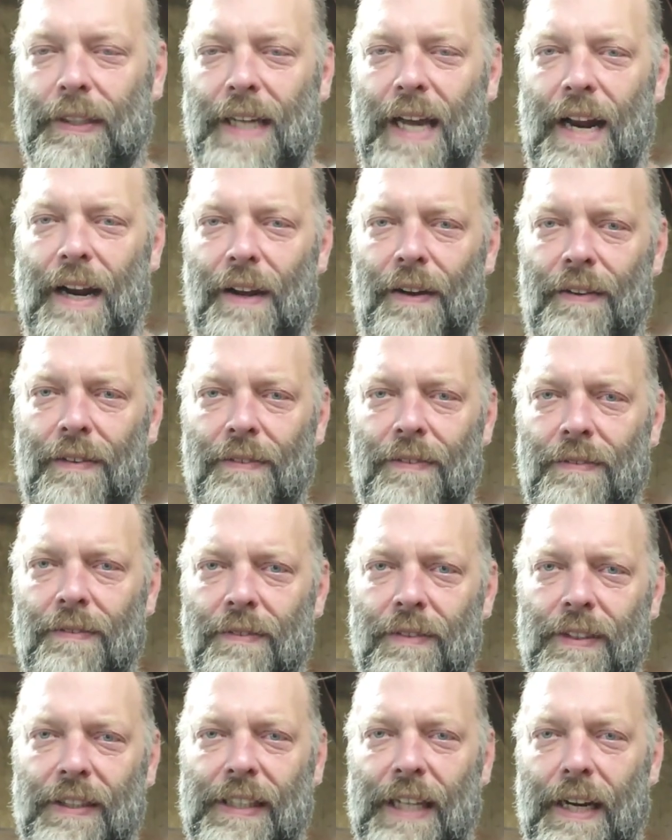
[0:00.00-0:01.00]
it's kind of
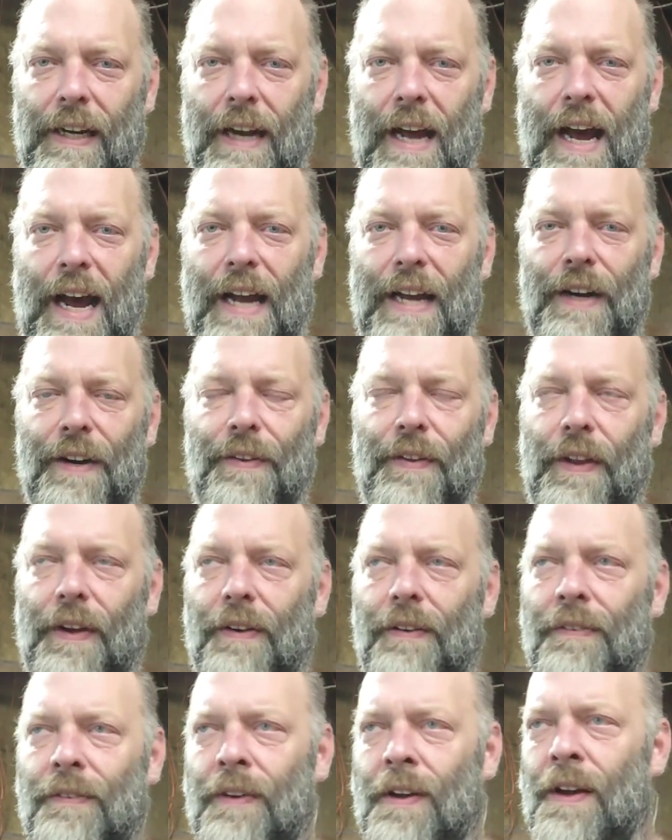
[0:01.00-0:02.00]
sitting higher
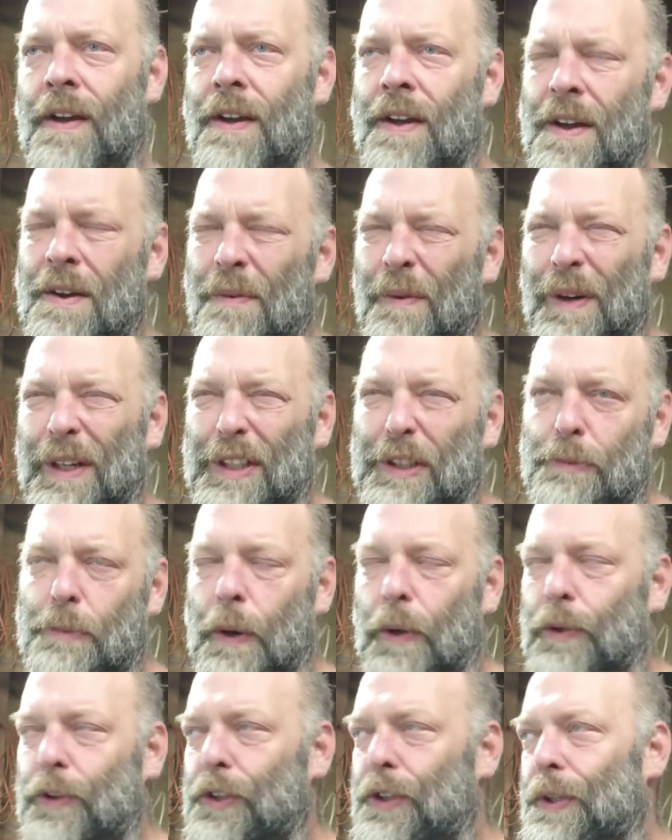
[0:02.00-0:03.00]
than what it's
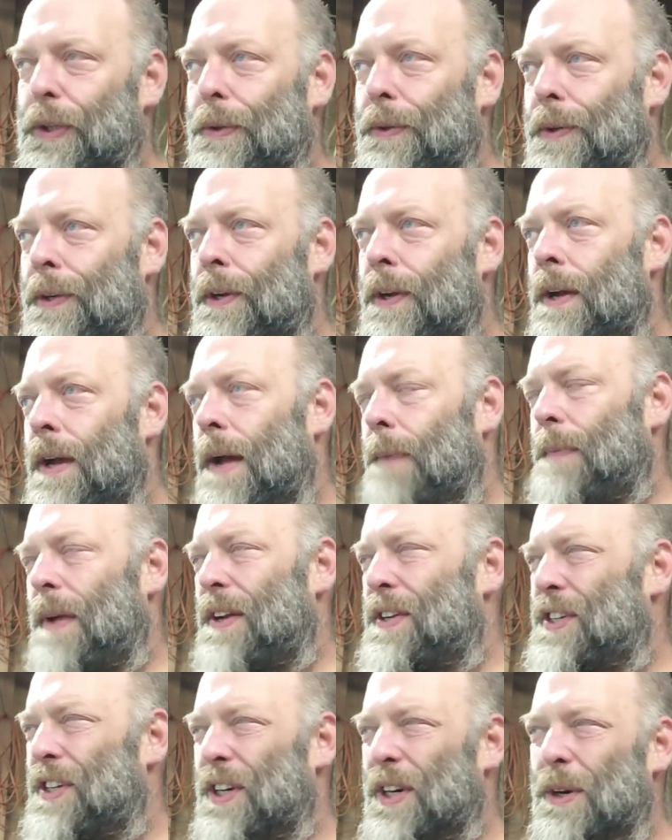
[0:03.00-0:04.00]
supposed to. I'm
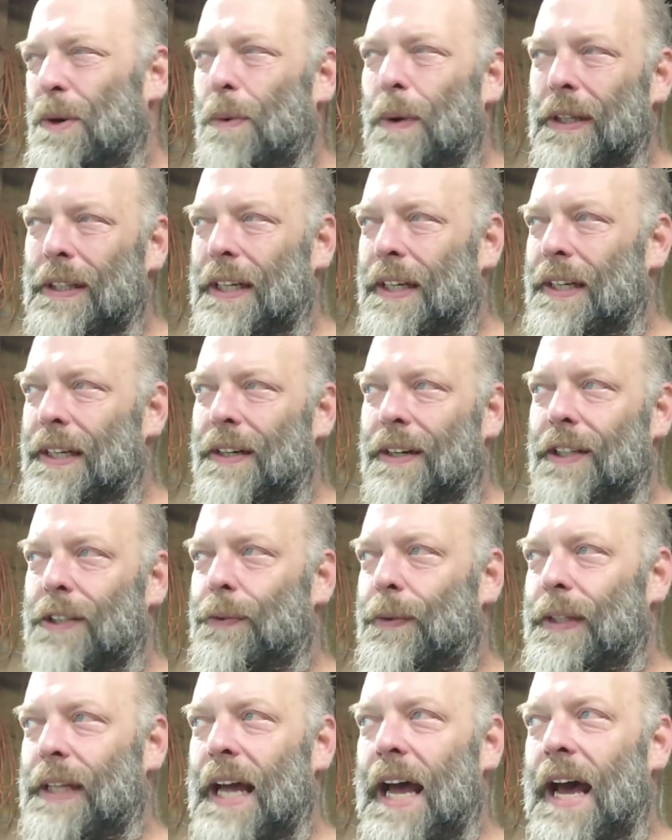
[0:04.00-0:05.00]
not sure what the deal
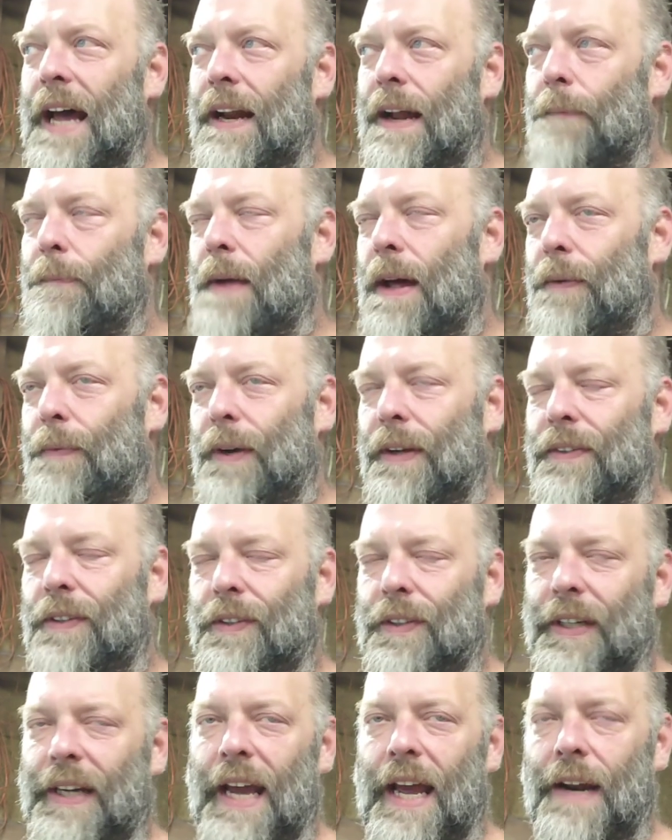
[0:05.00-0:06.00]
is with that. We'll have to
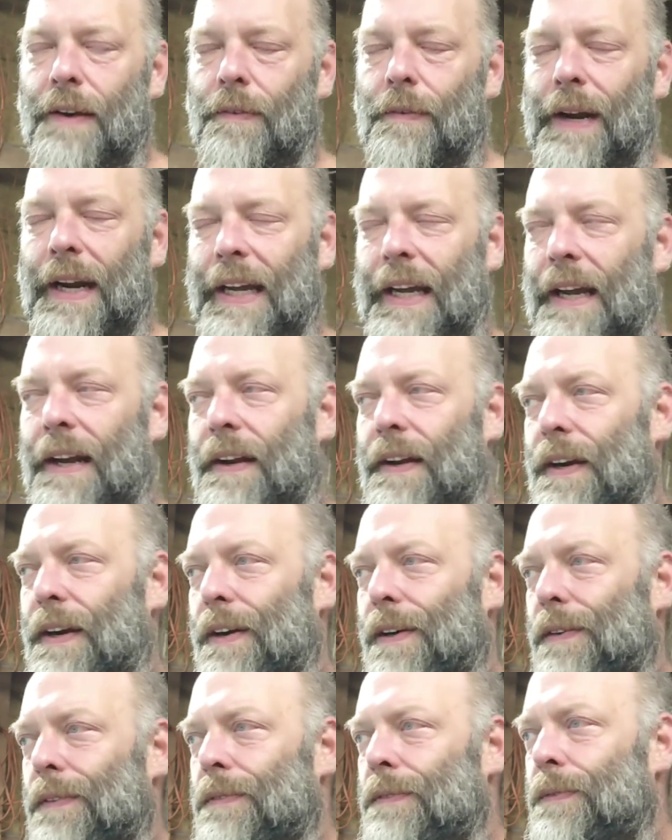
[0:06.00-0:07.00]
look at it when I get it
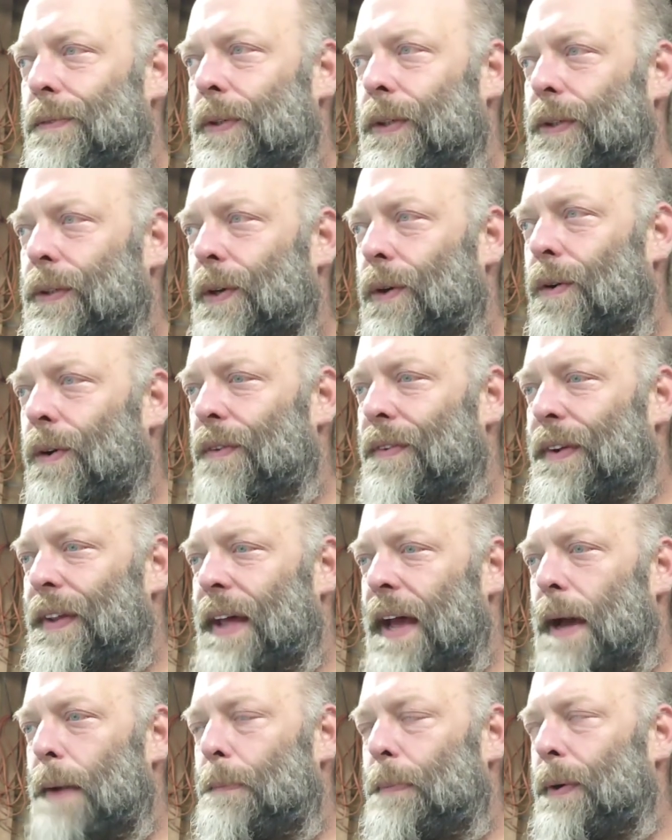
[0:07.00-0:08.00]
here. we'll go over
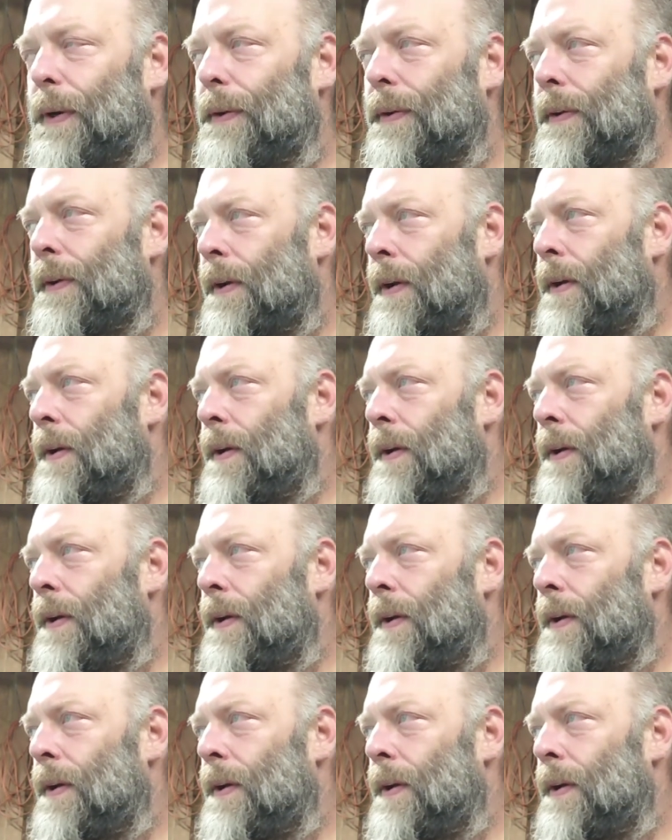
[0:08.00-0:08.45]
that. But